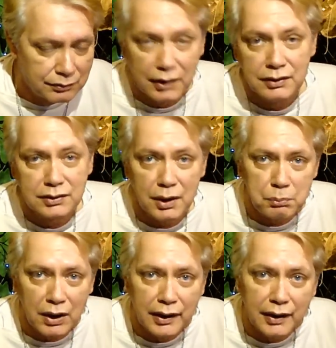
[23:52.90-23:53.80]
I just get
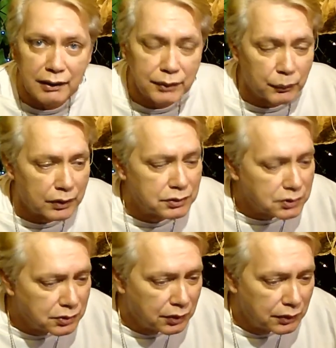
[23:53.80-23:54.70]
blank afterwards.
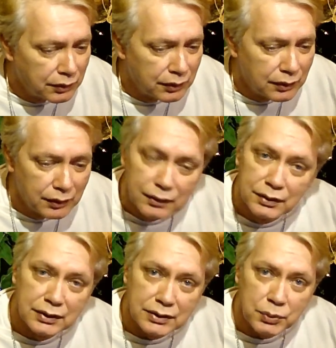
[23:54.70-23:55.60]

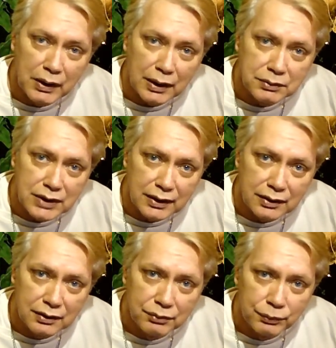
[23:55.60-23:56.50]
That's what happens. I
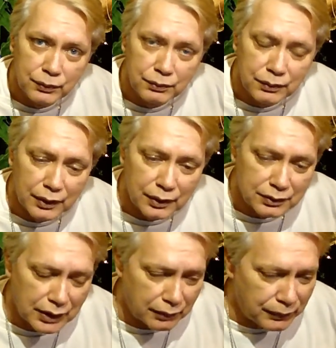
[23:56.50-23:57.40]
get to
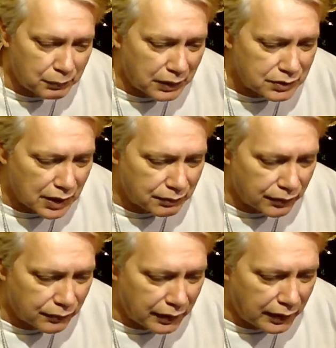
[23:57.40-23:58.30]
take a few minutes
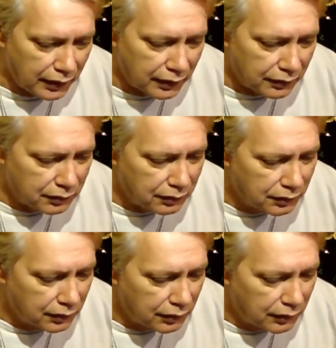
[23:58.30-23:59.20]
after a reading and
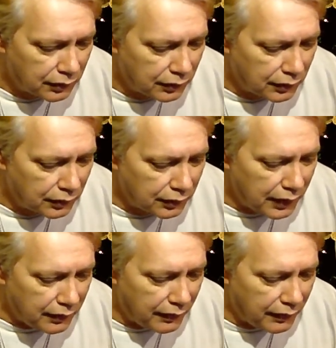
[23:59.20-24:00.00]
get